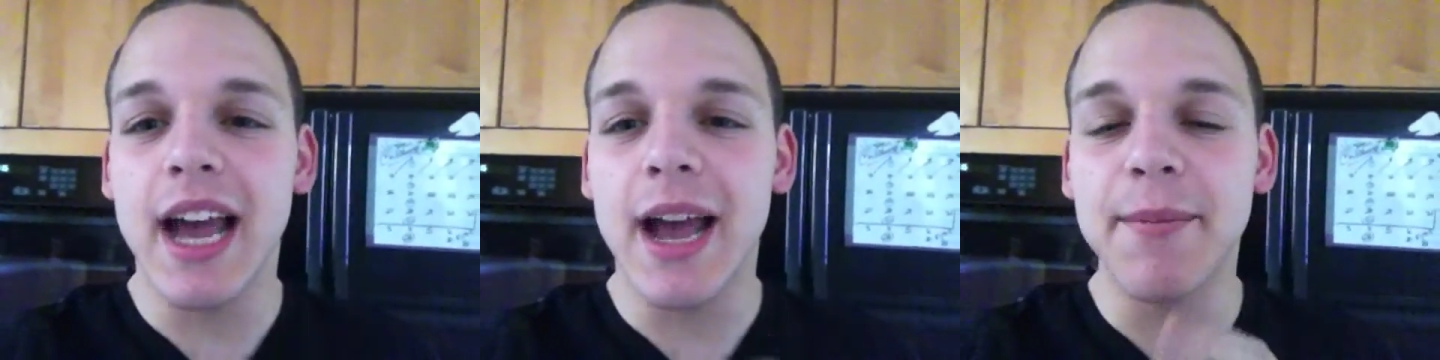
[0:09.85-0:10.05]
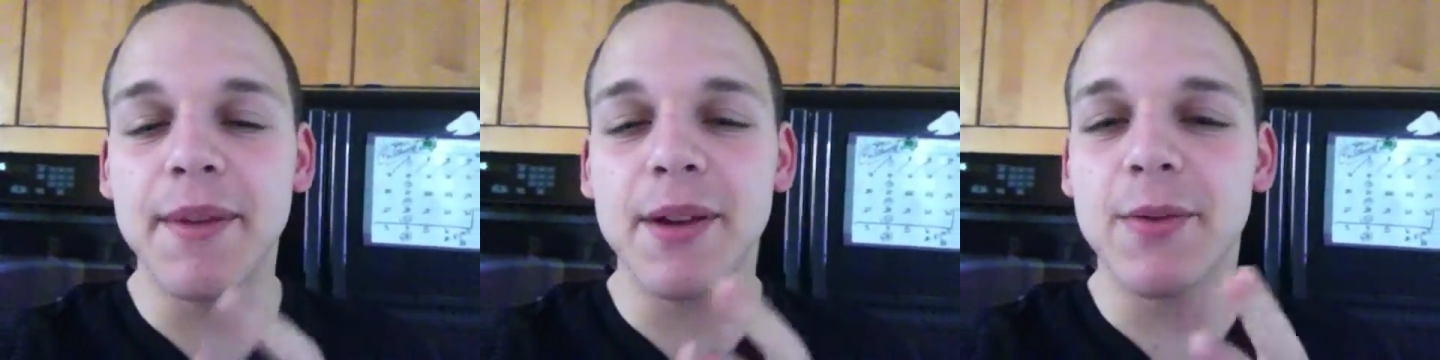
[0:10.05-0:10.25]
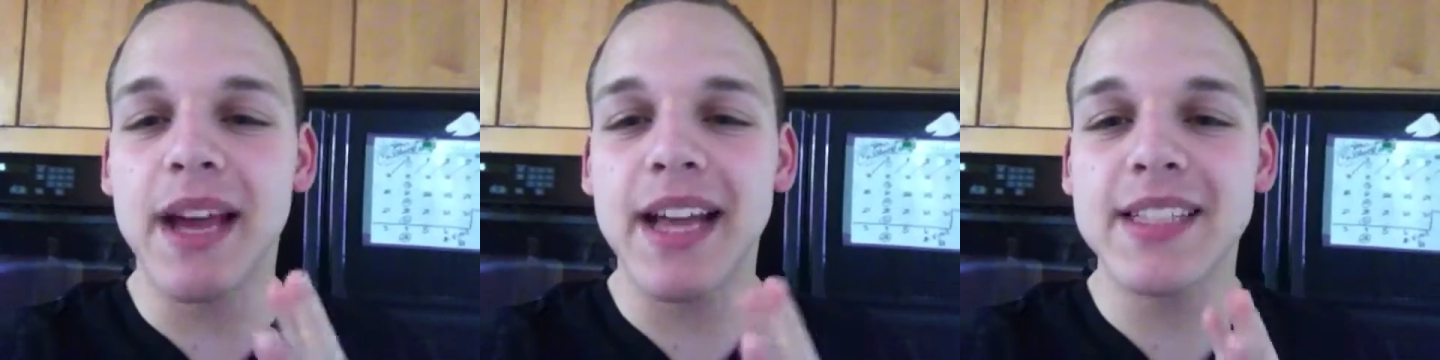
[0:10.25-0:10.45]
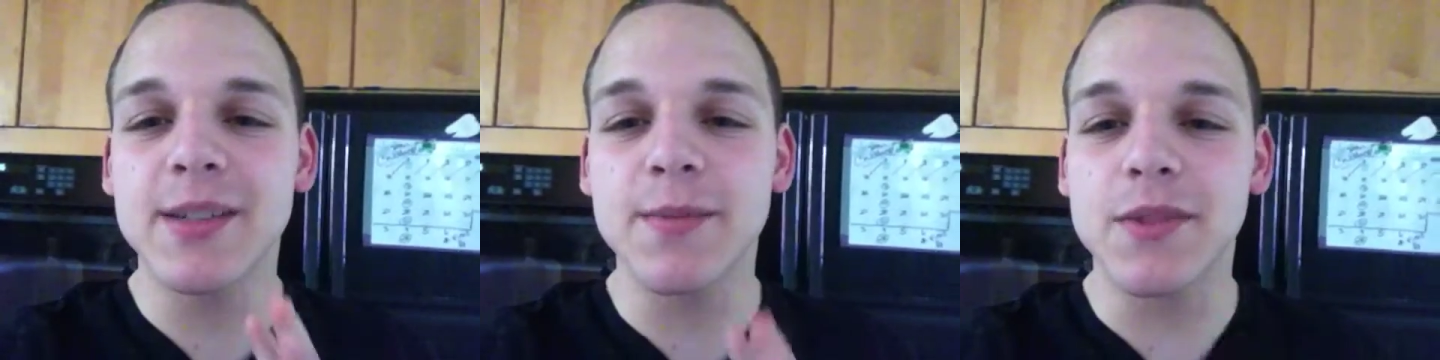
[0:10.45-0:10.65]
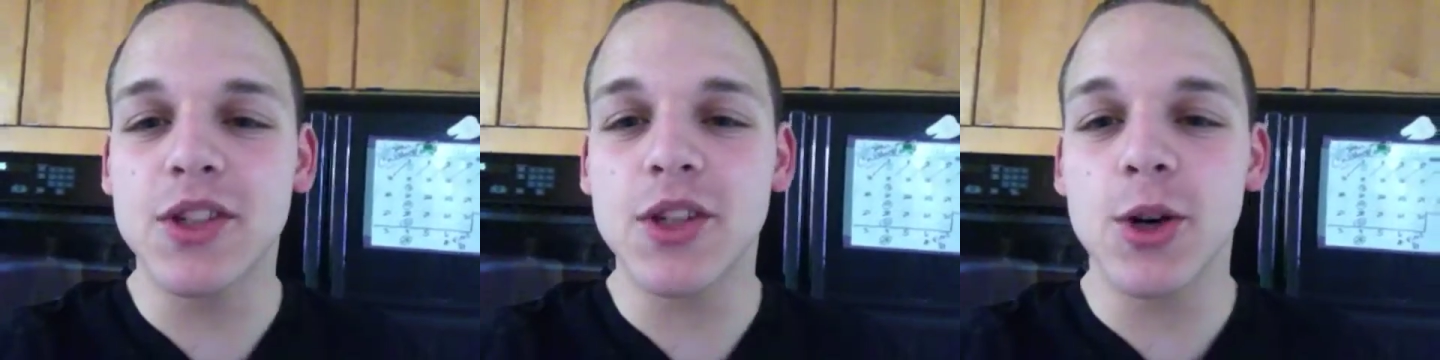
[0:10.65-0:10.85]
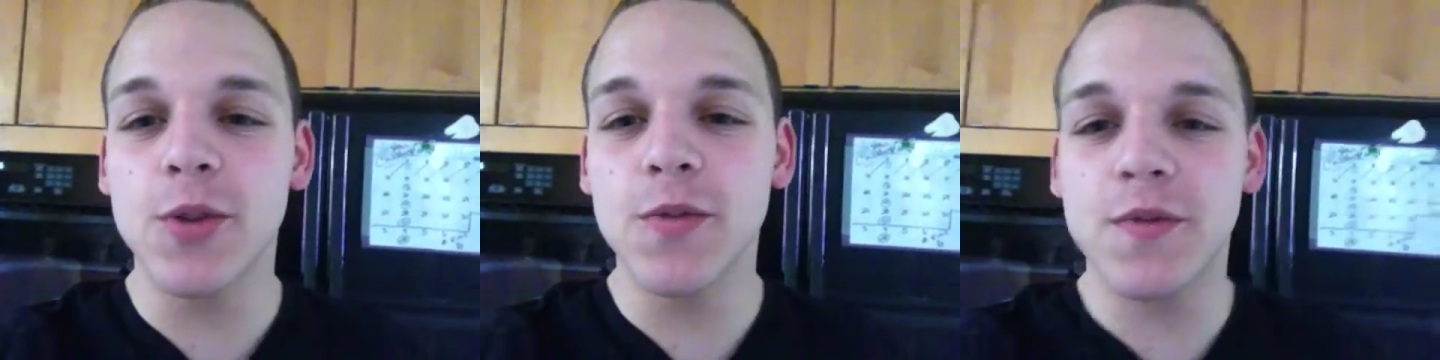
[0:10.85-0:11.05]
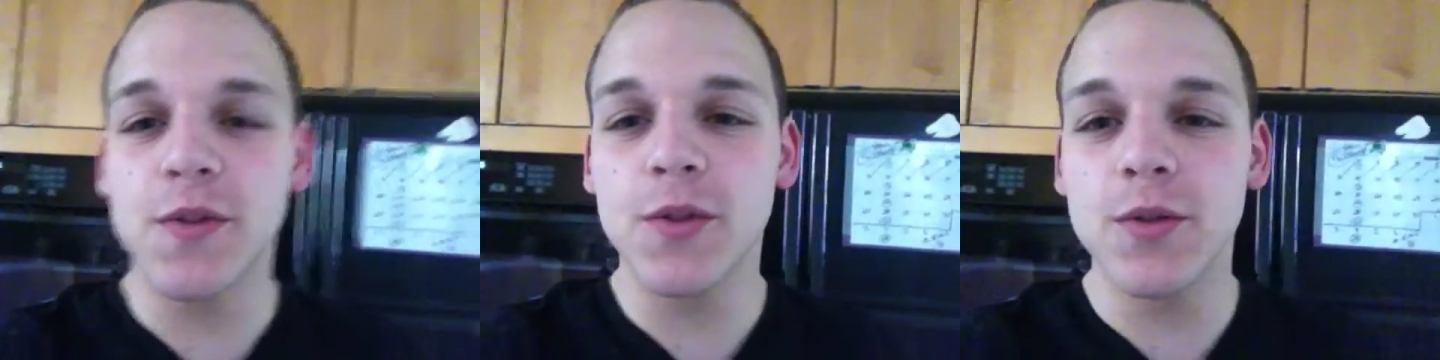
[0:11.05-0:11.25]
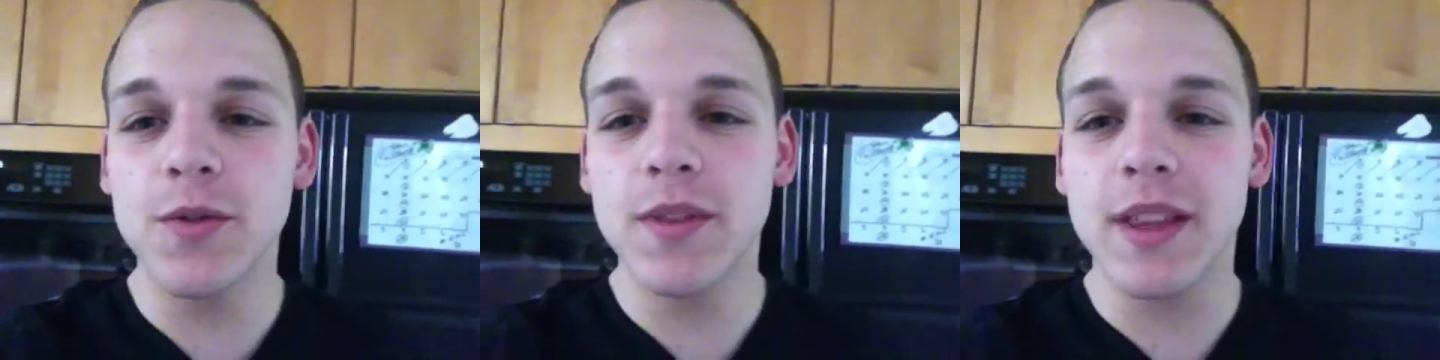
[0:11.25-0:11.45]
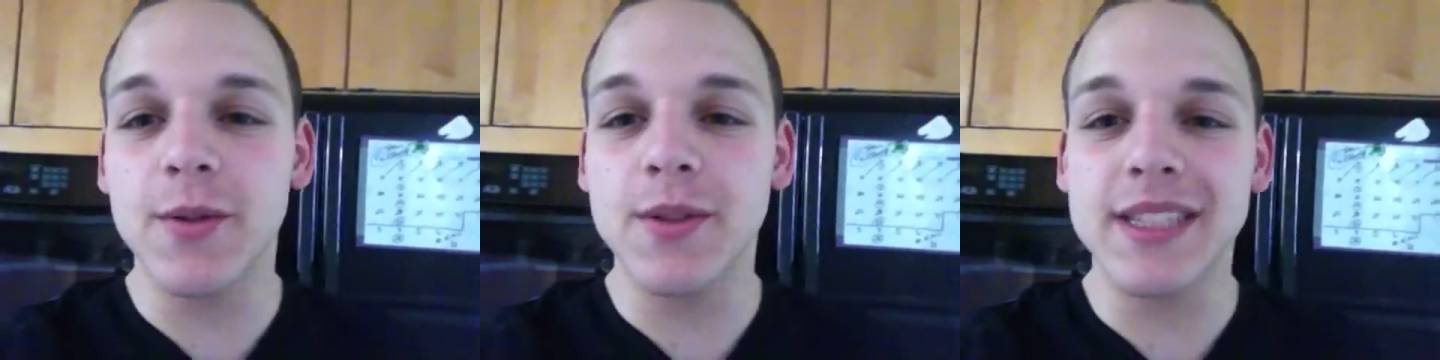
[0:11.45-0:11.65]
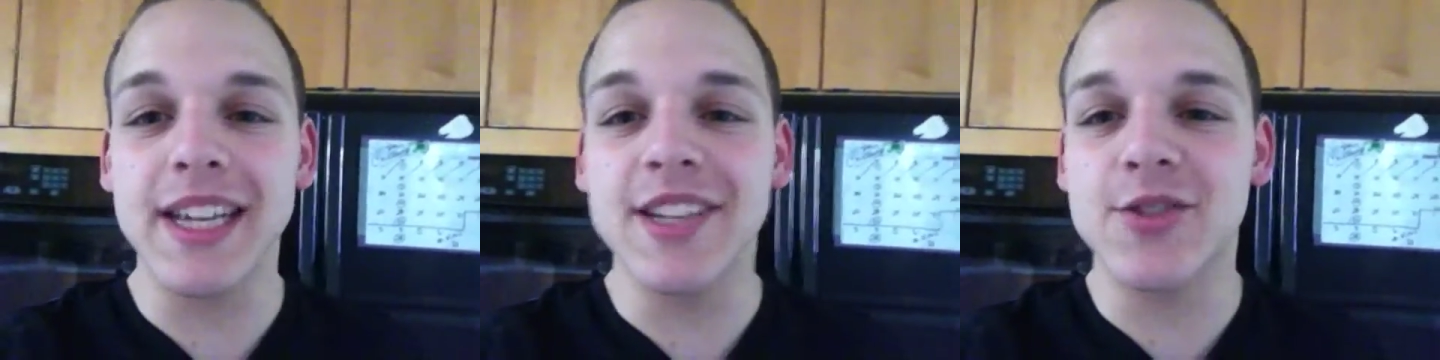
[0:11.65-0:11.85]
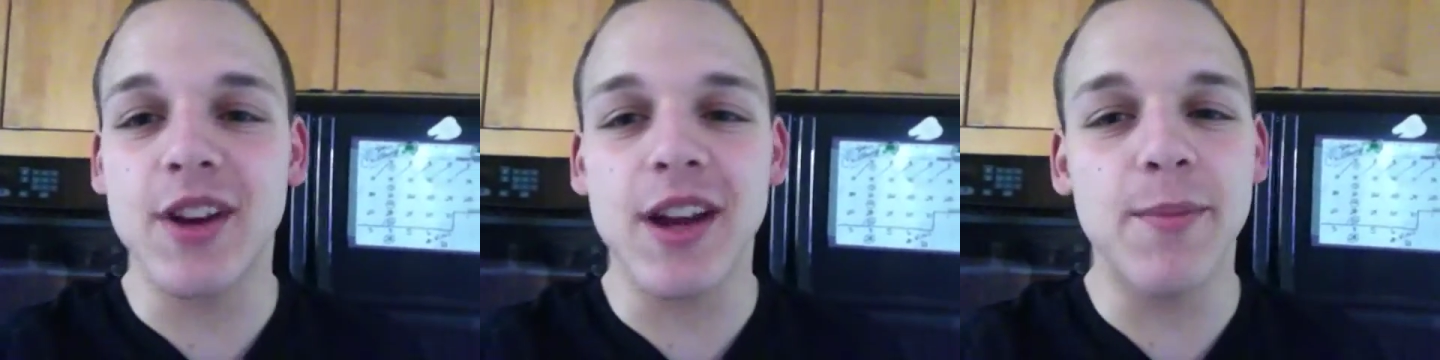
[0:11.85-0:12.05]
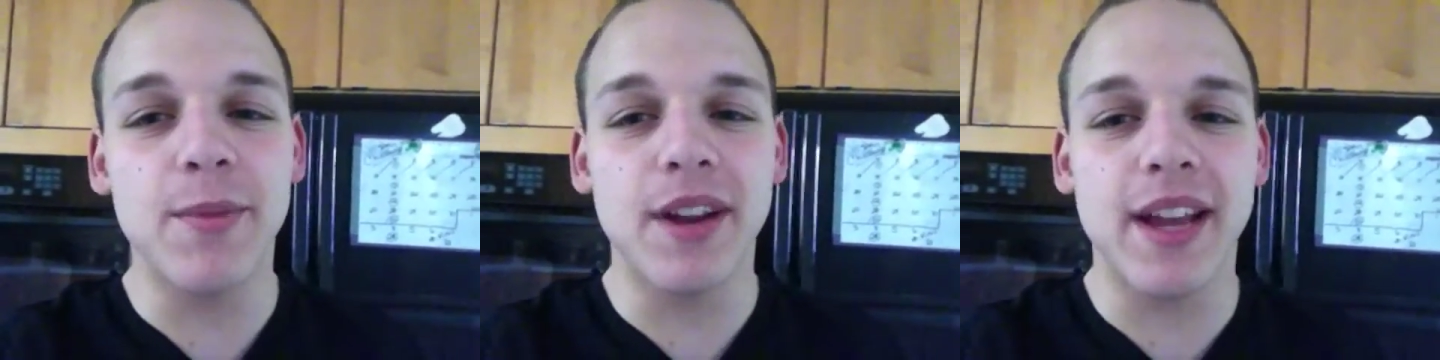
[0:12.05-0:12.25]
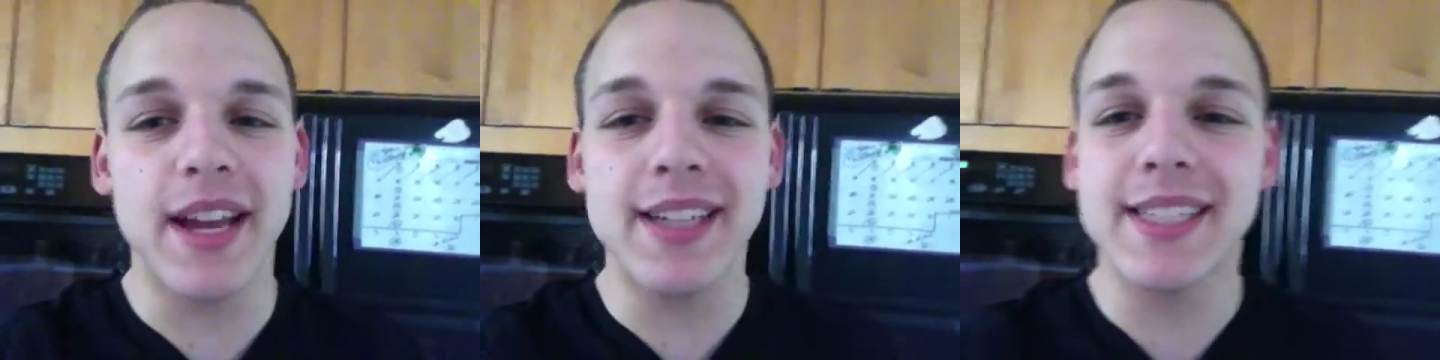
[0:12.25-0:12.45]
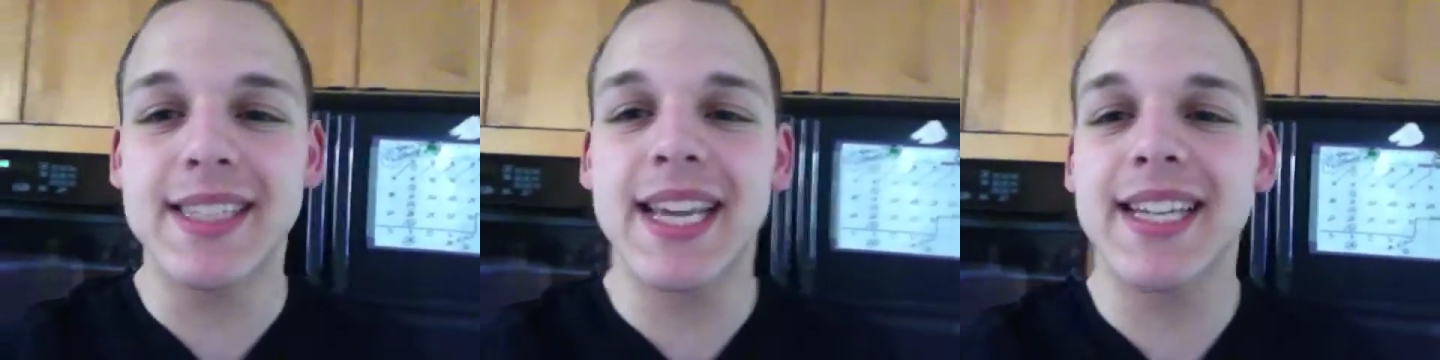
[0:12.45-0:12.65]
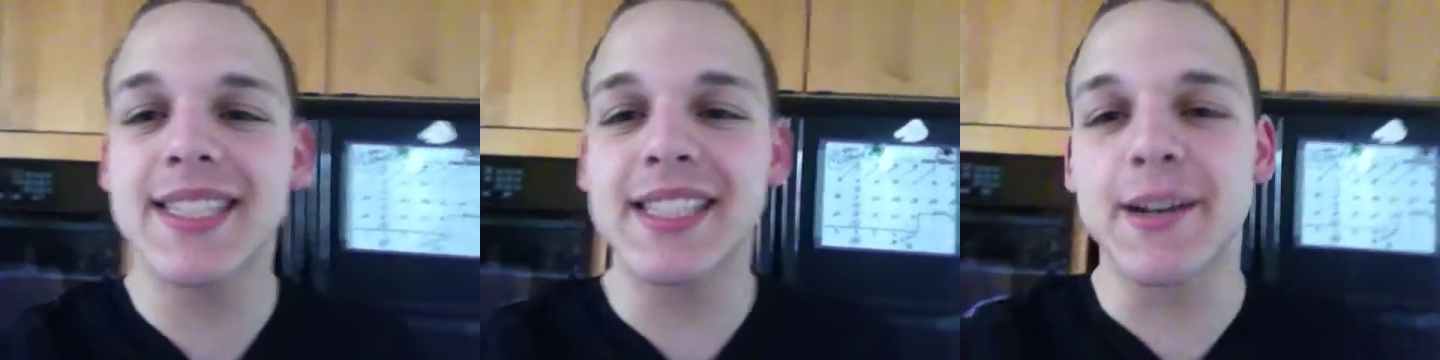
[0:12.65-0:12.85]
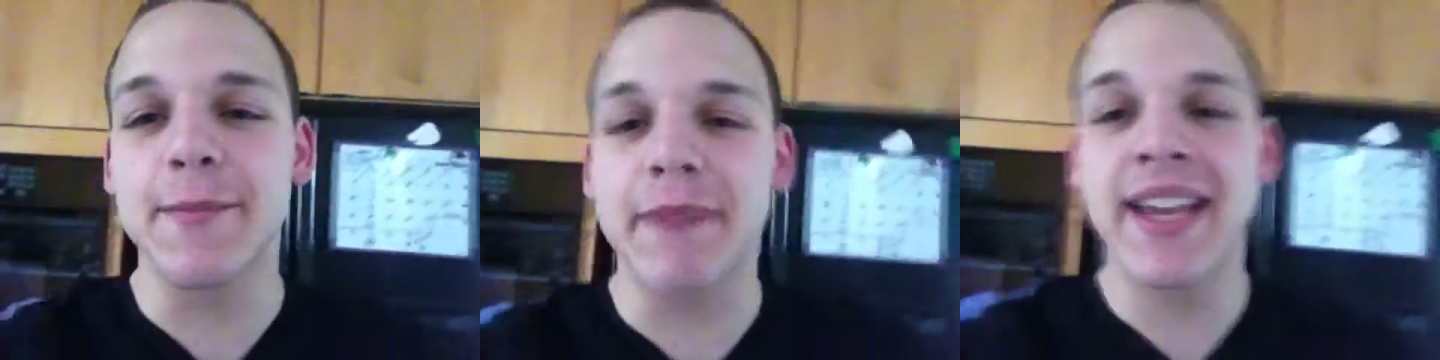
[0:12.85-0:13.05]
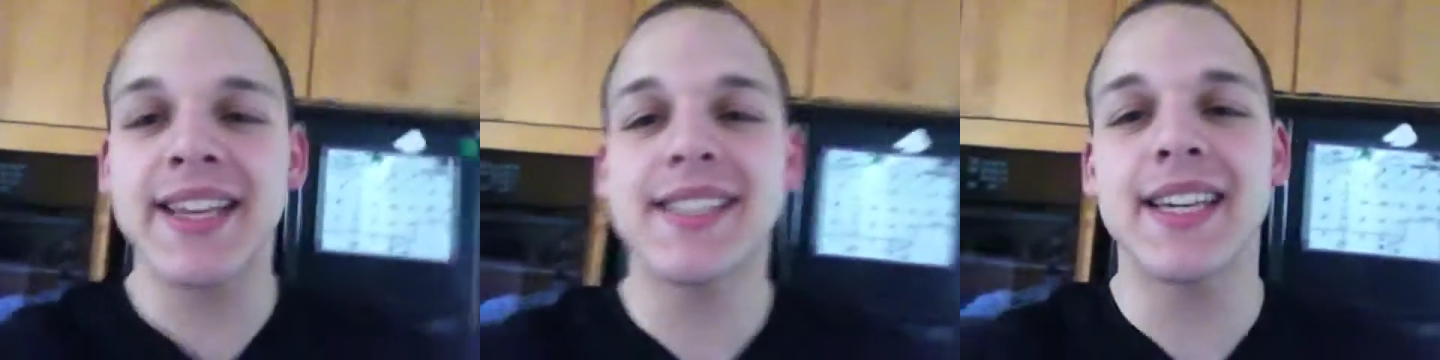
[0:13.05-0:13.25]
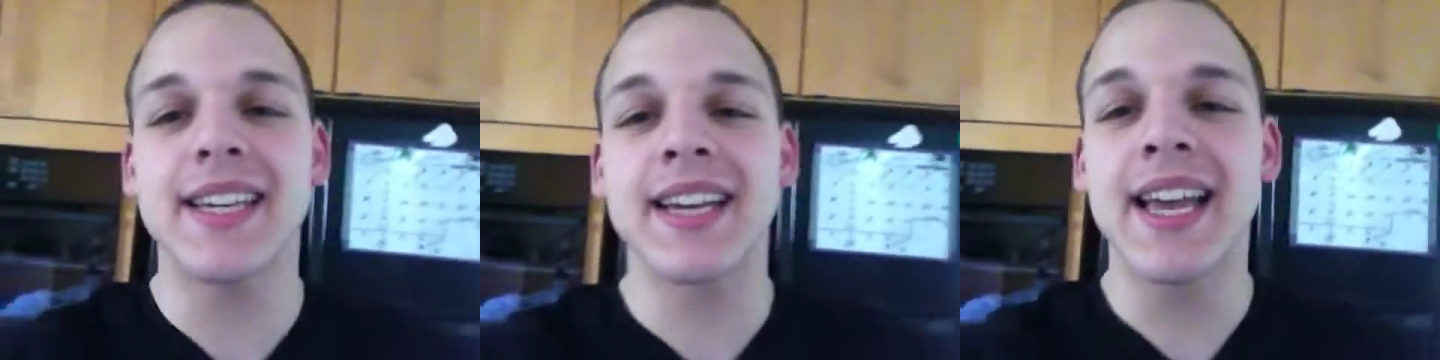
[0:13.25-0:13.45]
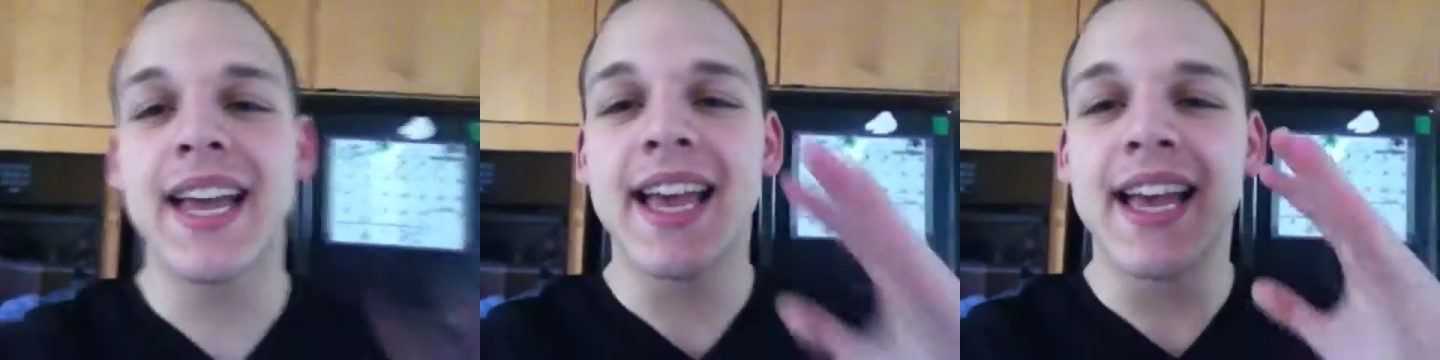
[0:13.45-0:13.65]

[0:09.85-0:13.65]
I mean, we had some tofu that was like scrambled eggs, tasted amazing.